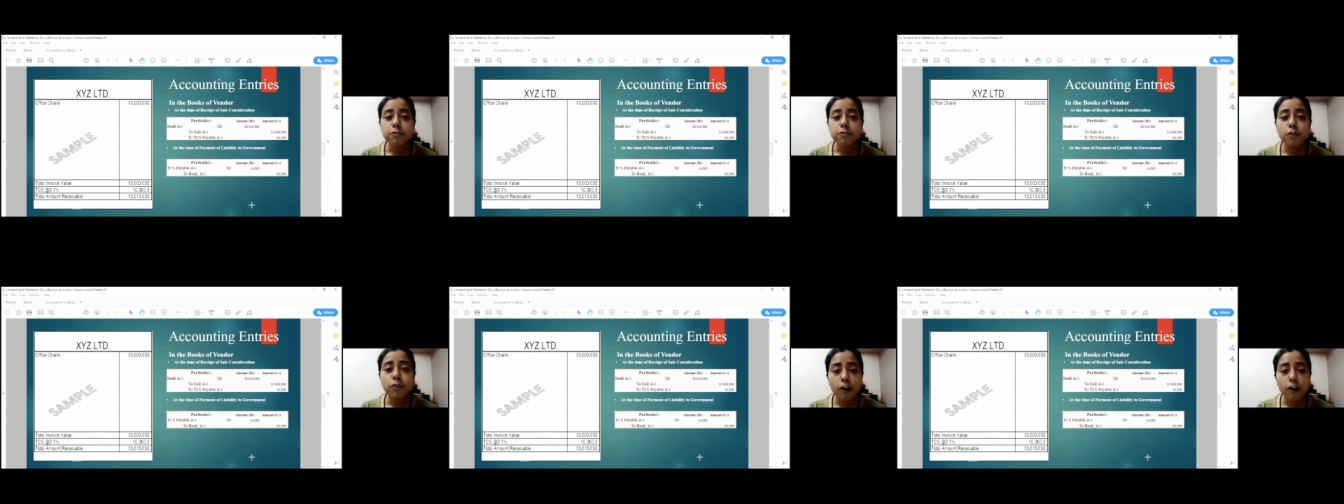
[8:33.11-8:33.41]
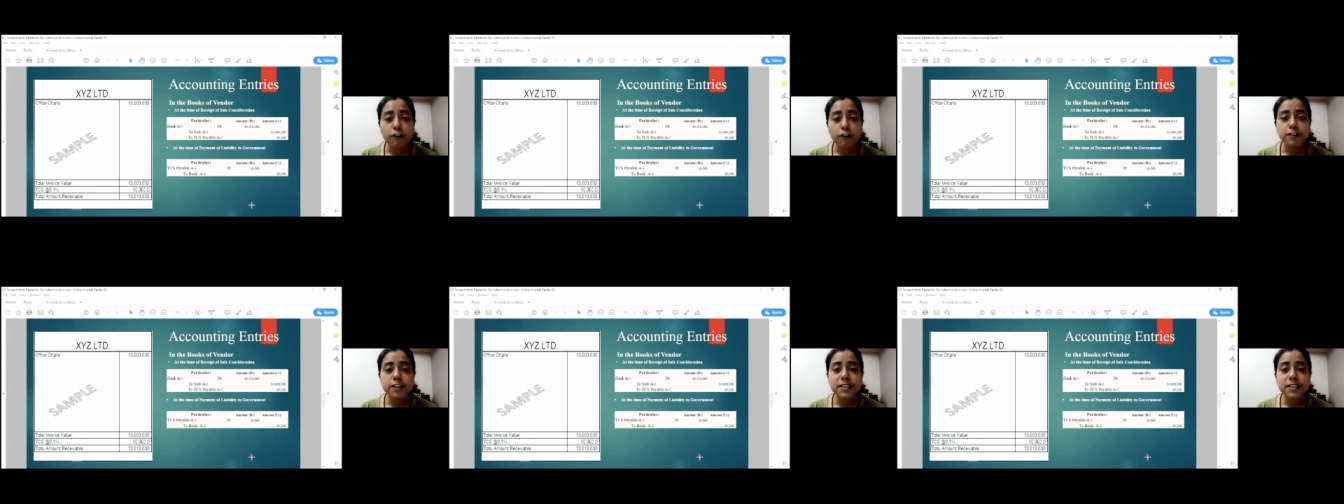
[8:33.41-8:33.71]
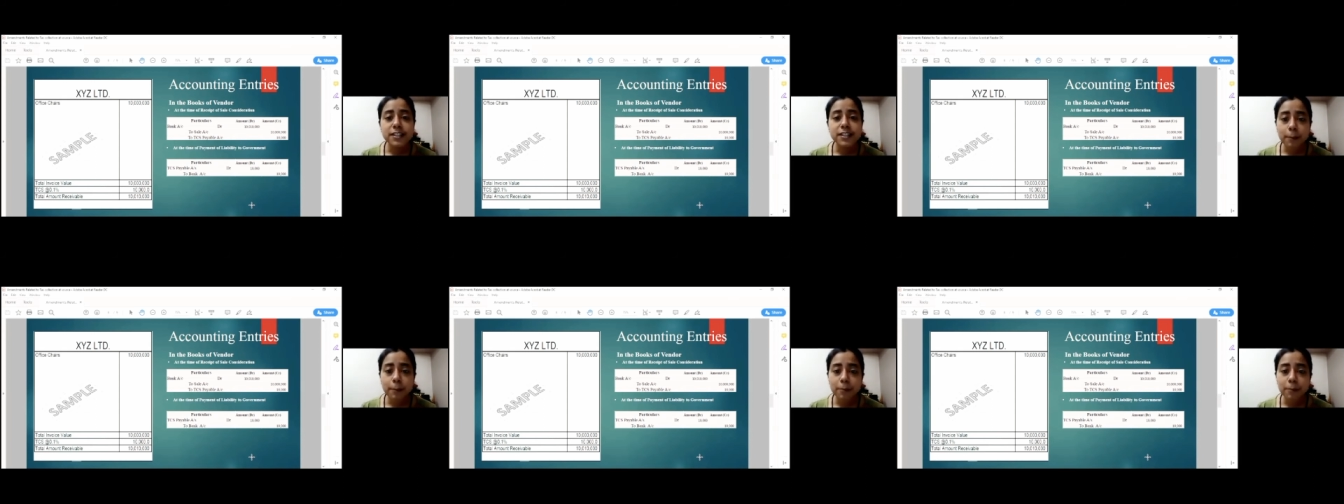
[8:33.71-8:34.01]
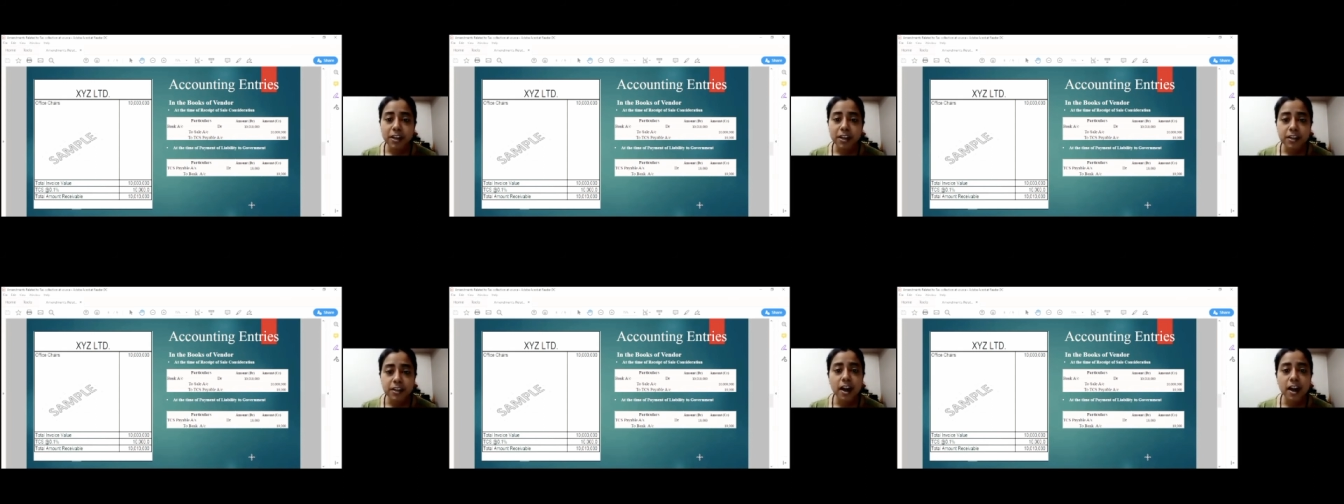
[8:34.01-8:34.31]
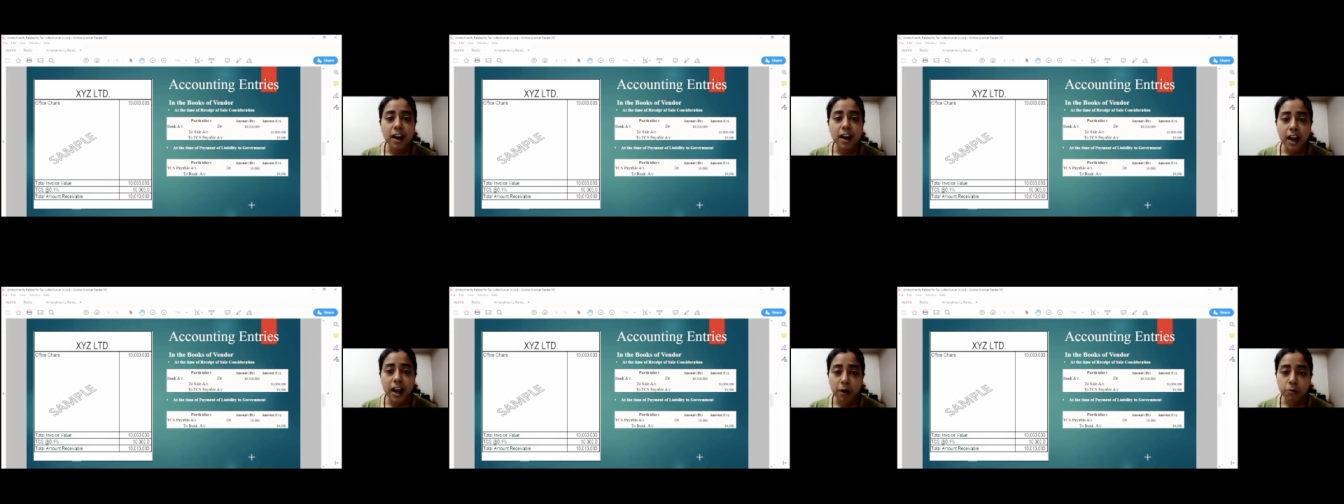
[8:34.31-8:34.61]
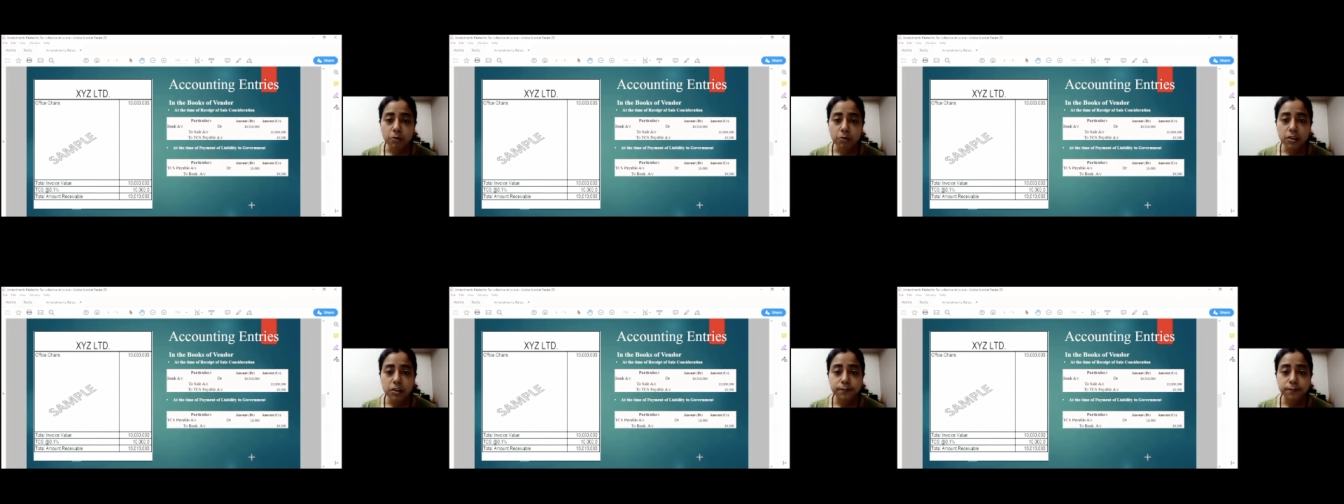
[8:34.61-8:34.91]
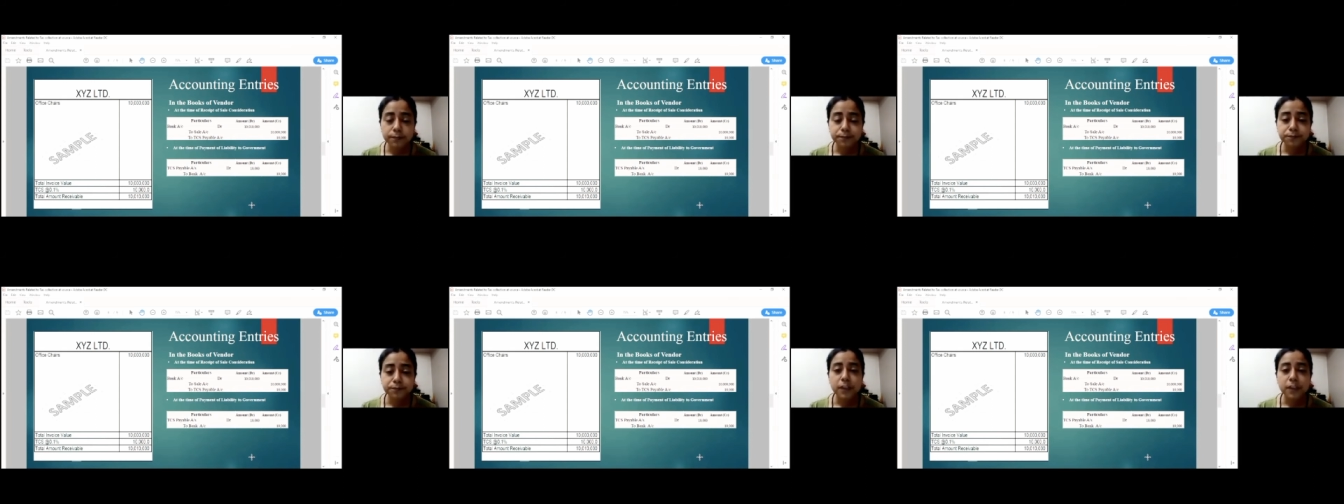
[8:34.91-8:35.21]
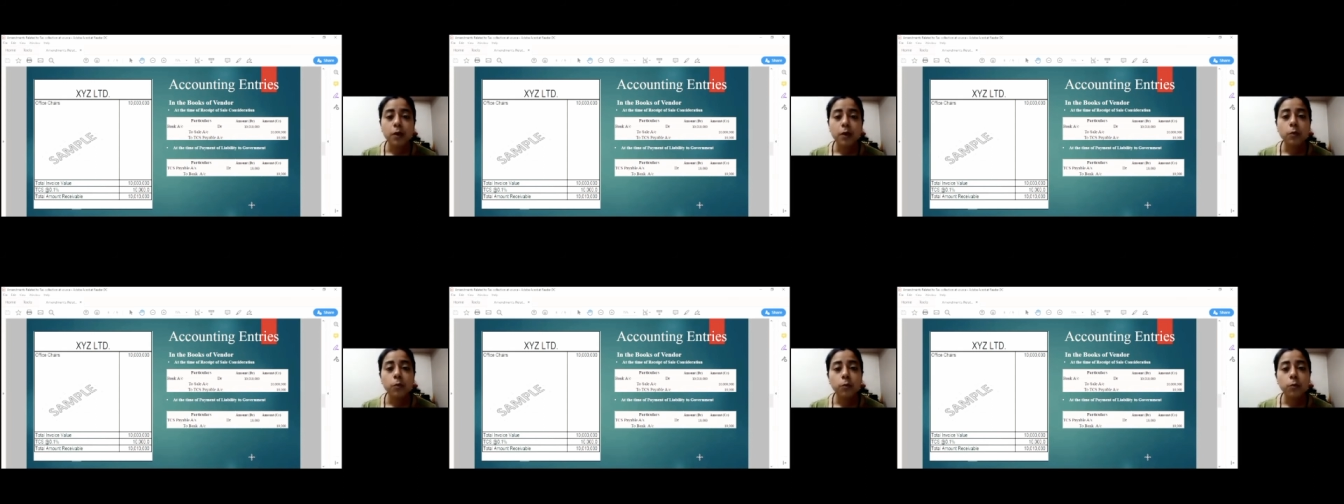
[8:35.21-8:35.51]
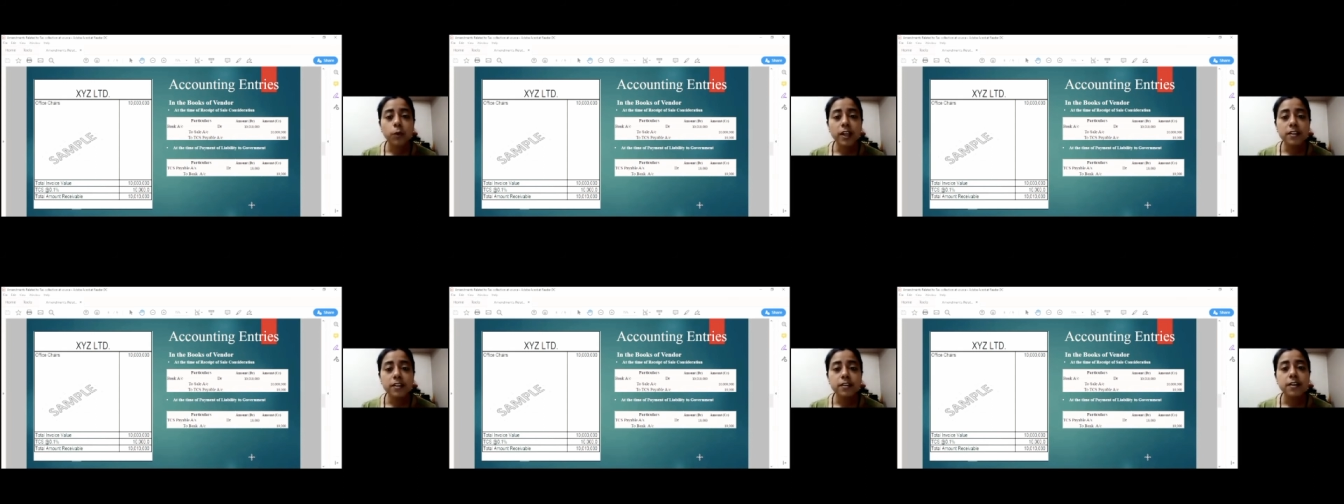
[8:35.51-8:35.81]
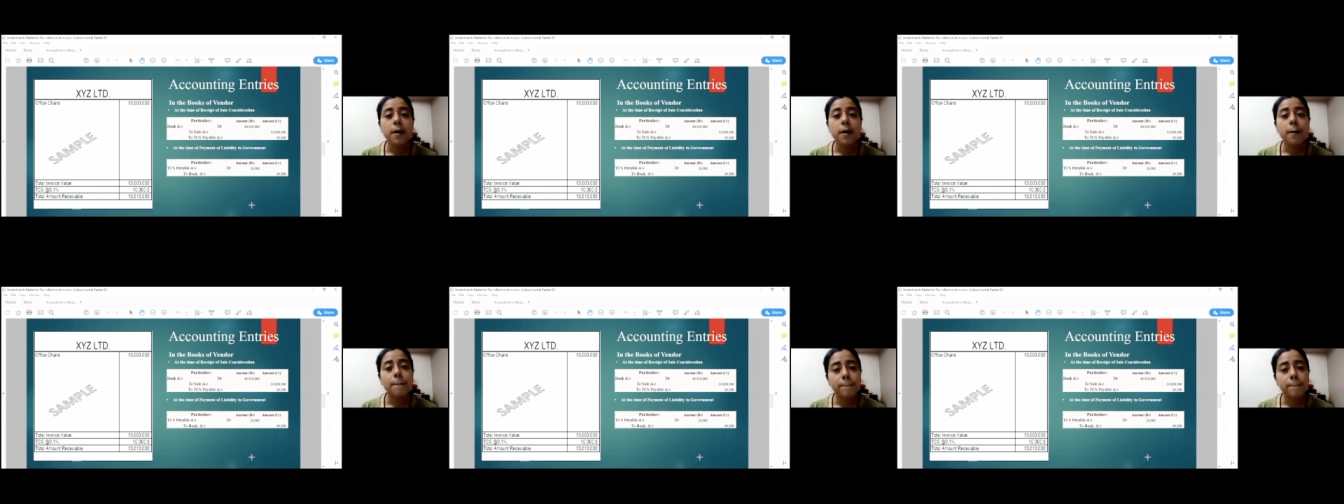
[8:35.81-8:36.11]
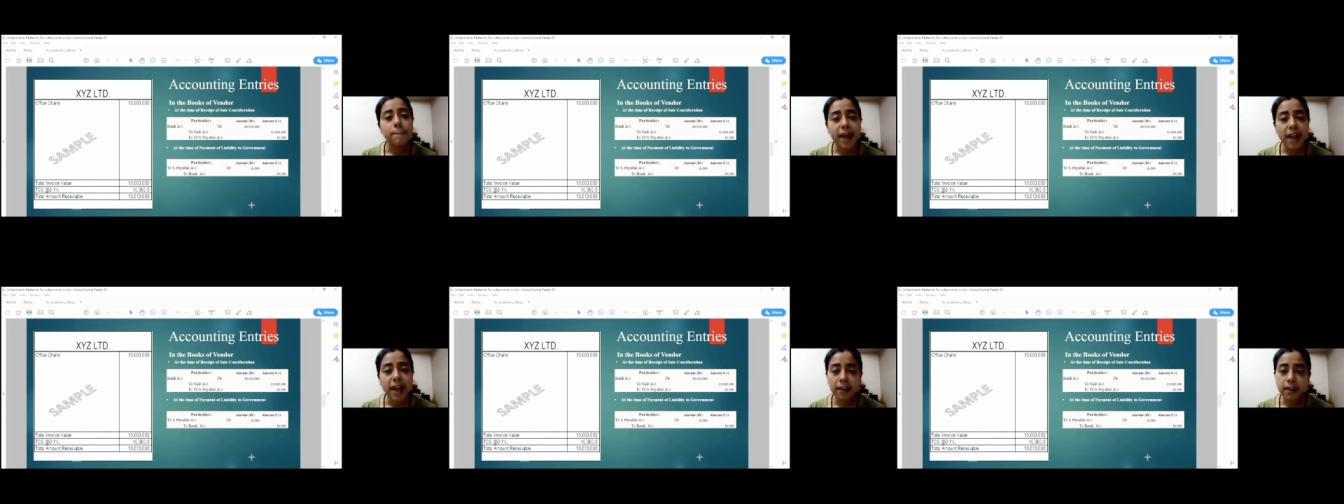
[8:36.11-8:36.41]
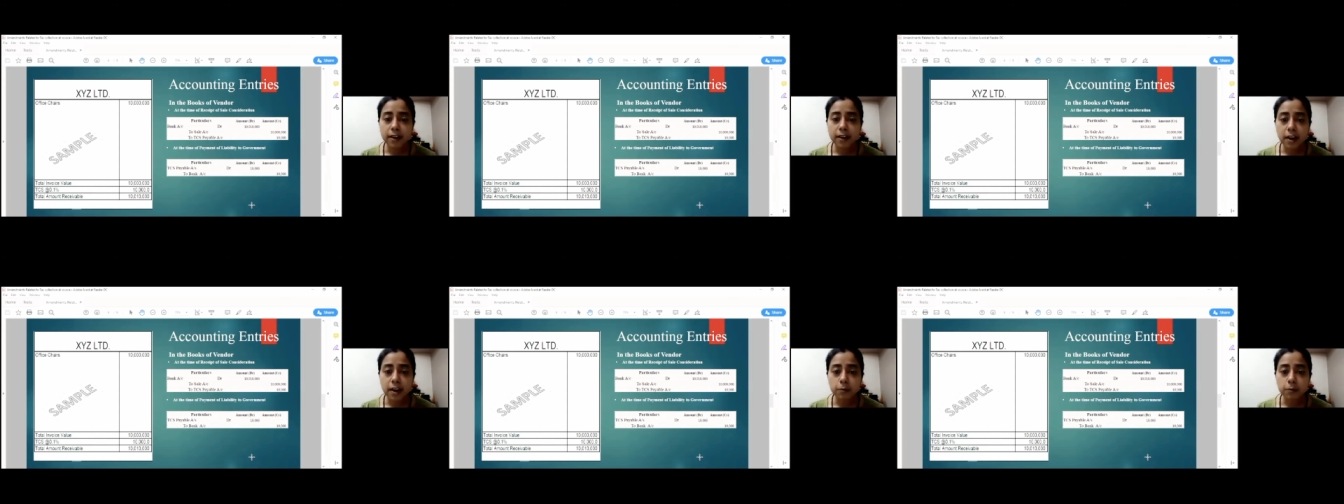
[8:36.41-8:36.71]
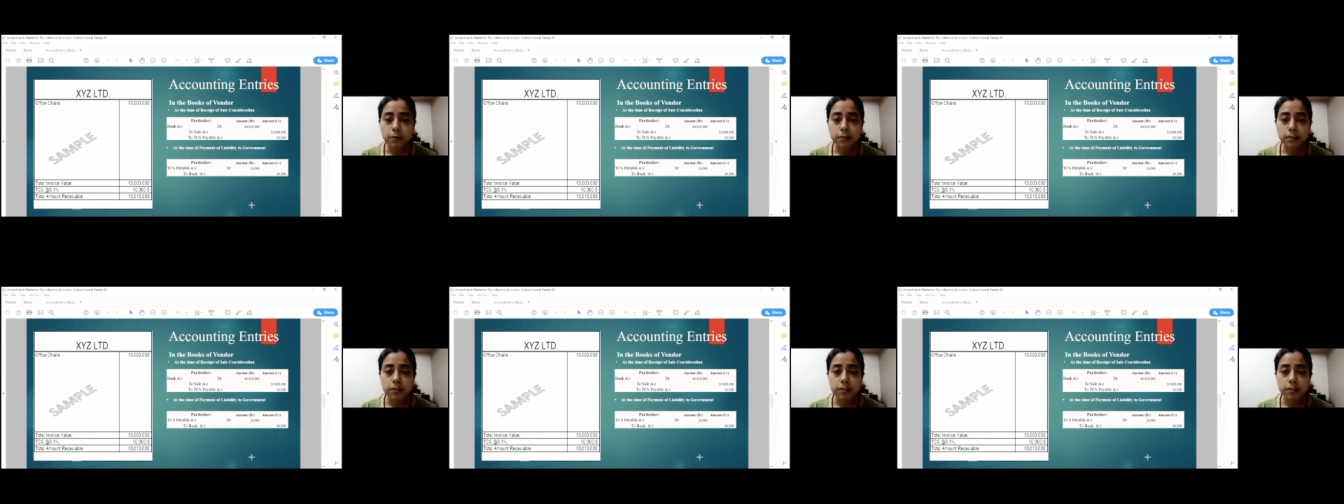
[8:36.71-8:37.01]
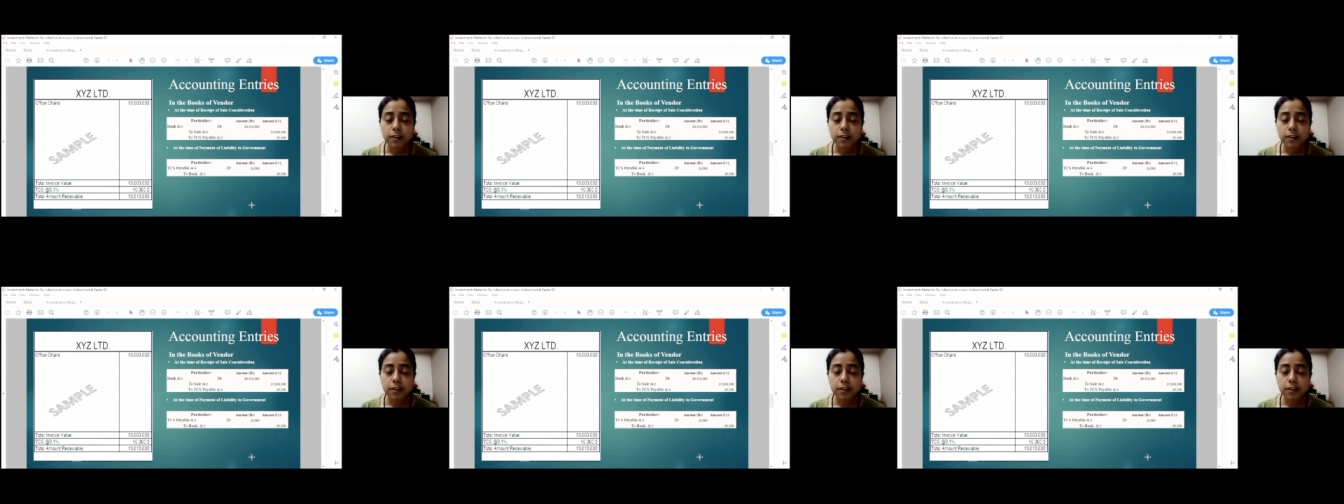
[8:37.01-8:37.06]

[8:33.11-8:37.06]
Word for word: knock off this liability account with bank account,